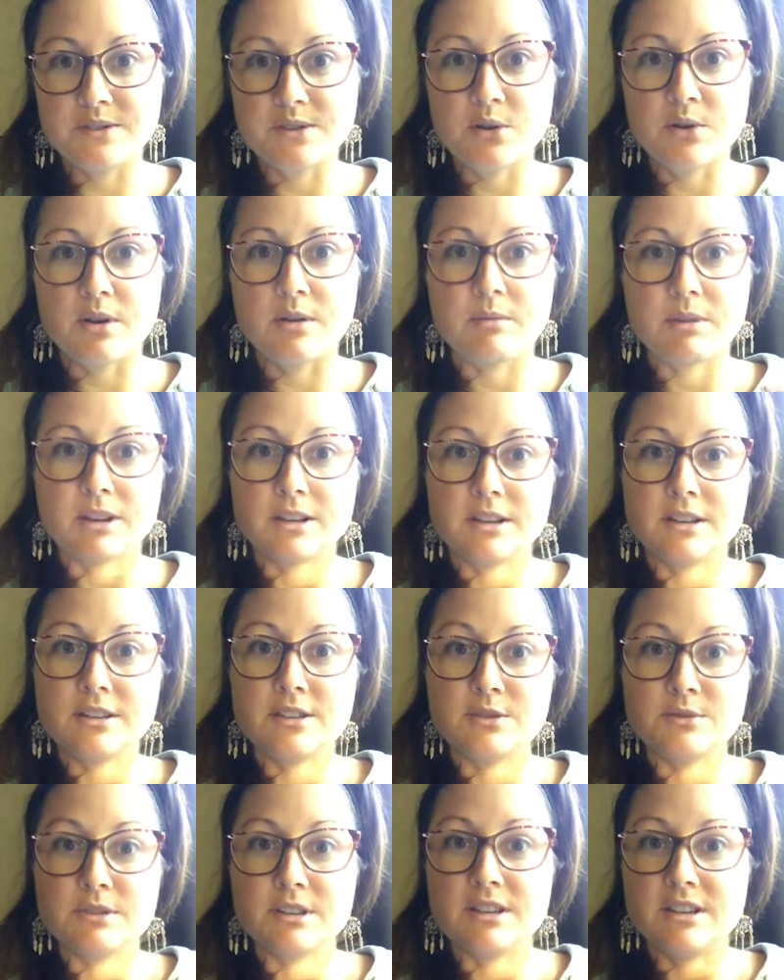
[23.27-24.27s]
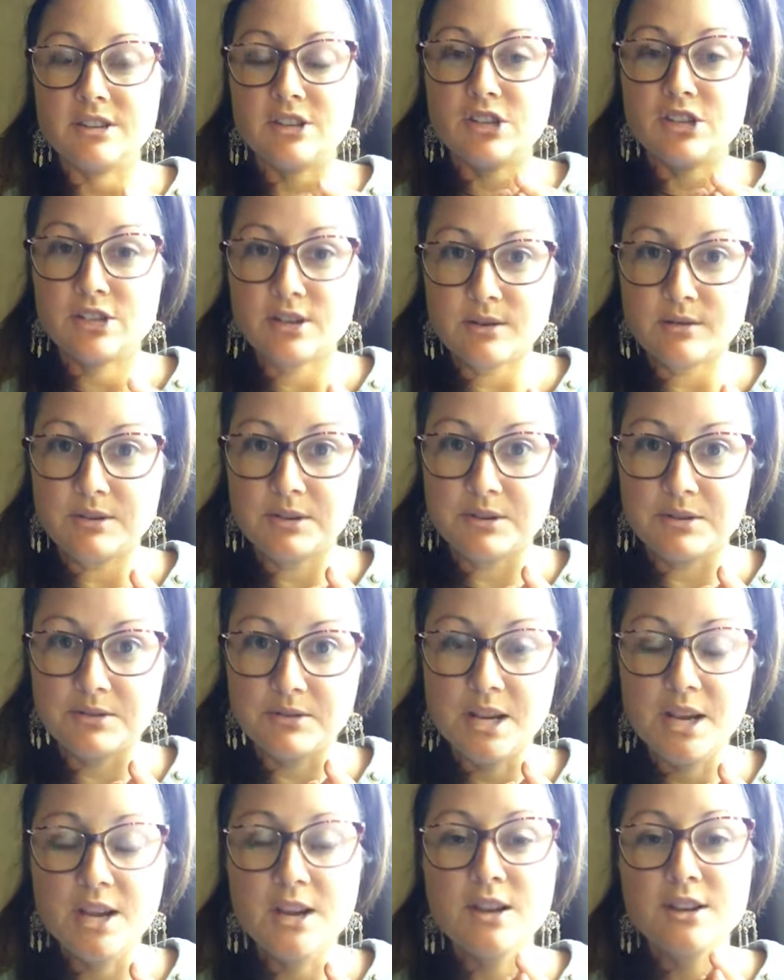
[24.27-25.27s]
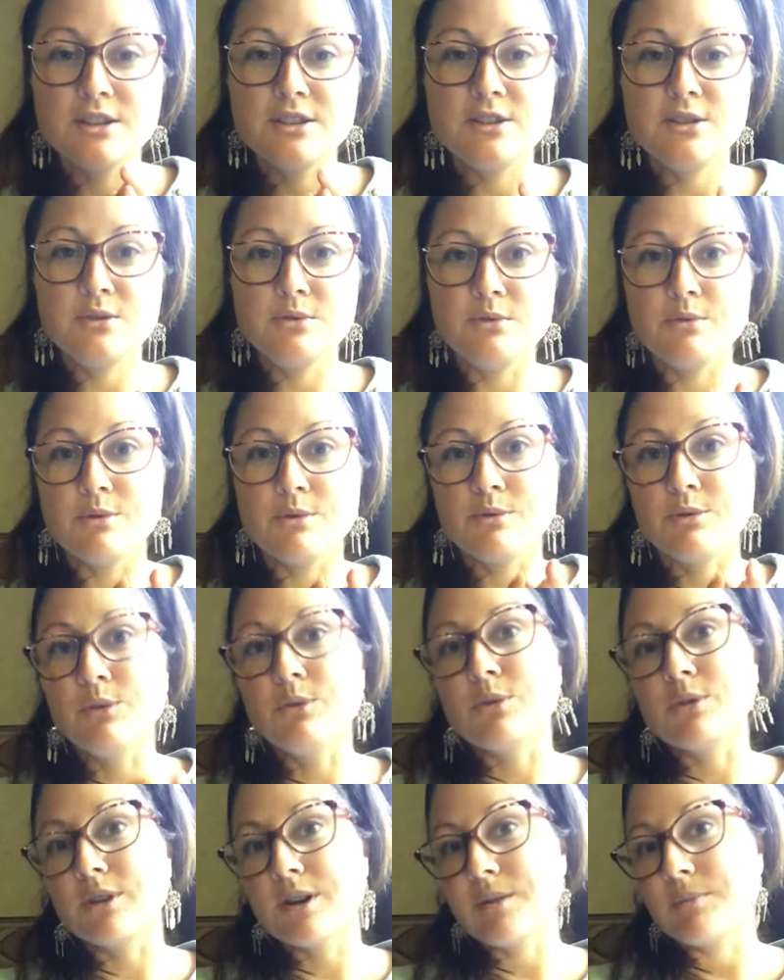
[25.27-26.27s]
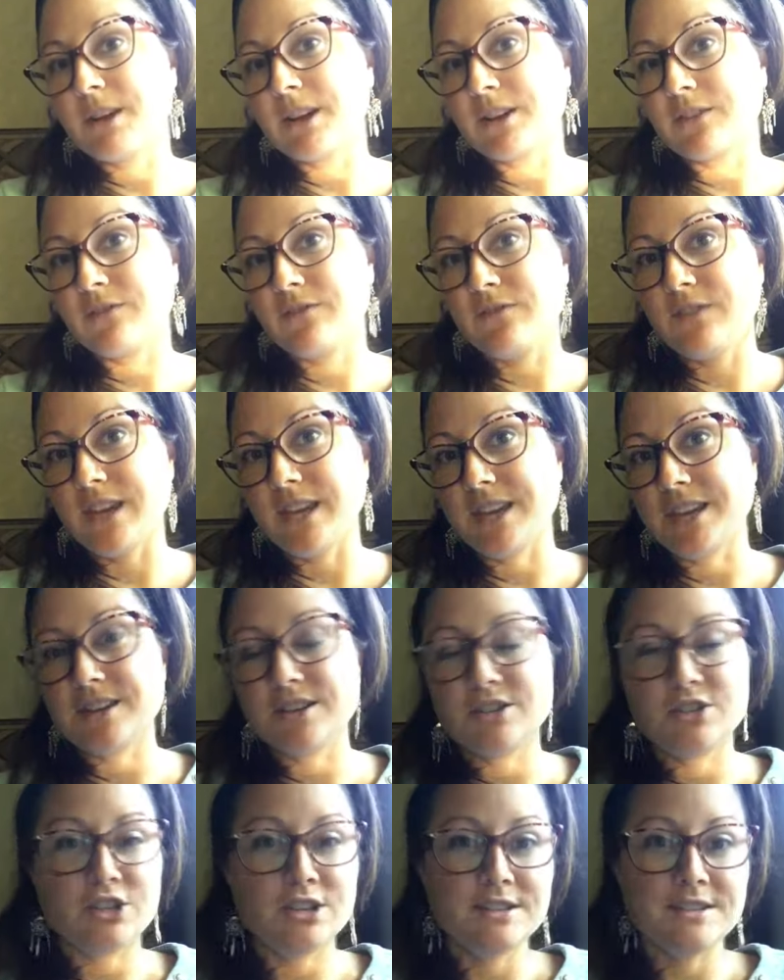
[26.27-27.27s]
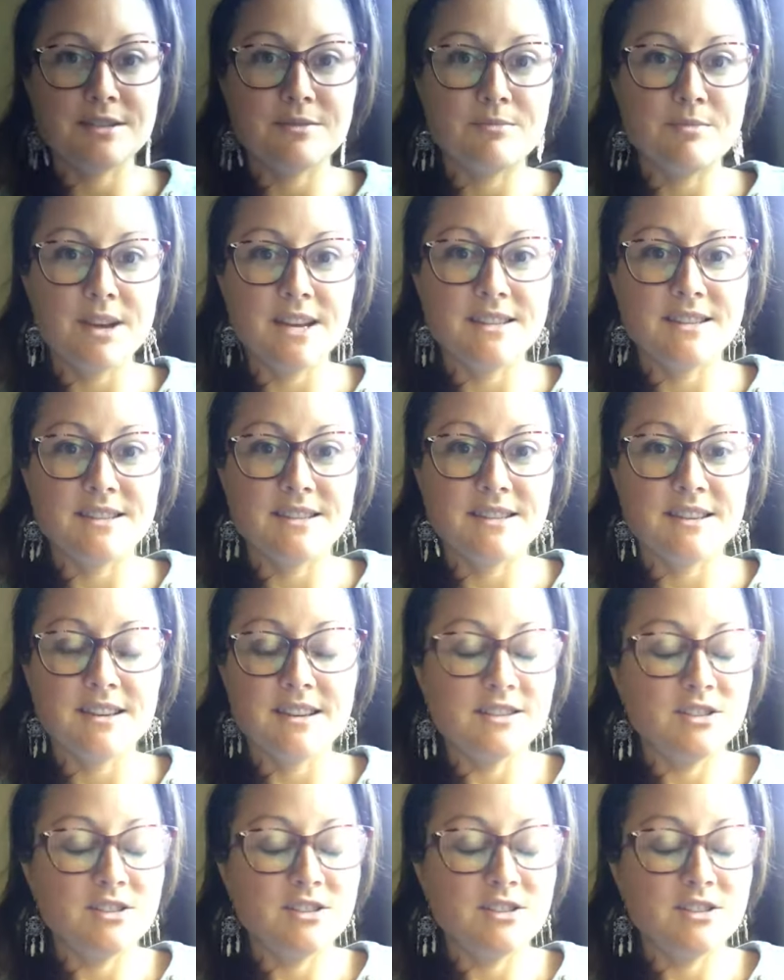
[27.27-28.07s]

So I'm gonna do a shout out to Laura McPhee. She's amazing.